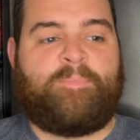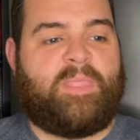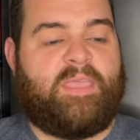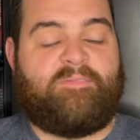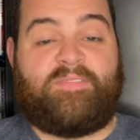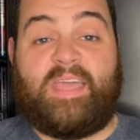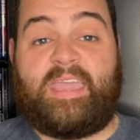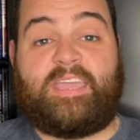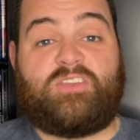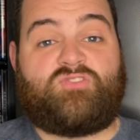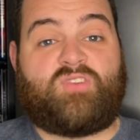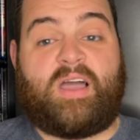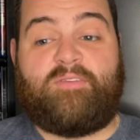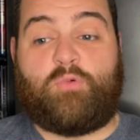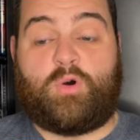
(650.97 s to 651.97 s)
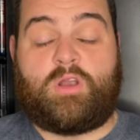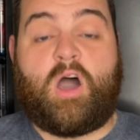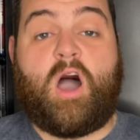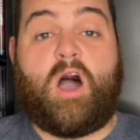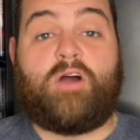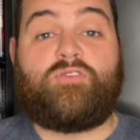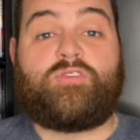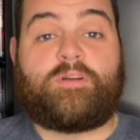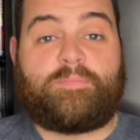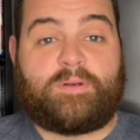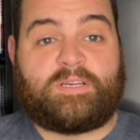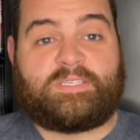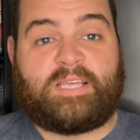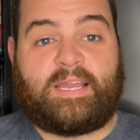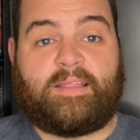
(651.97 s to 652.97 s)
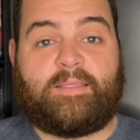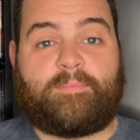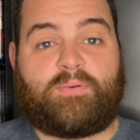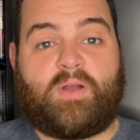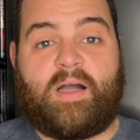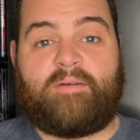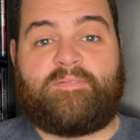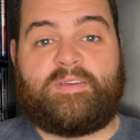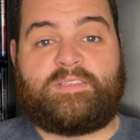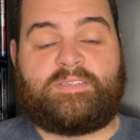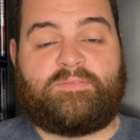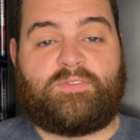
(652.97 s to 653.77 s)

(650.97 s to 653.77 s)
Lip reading: If they can drive 100% of the profits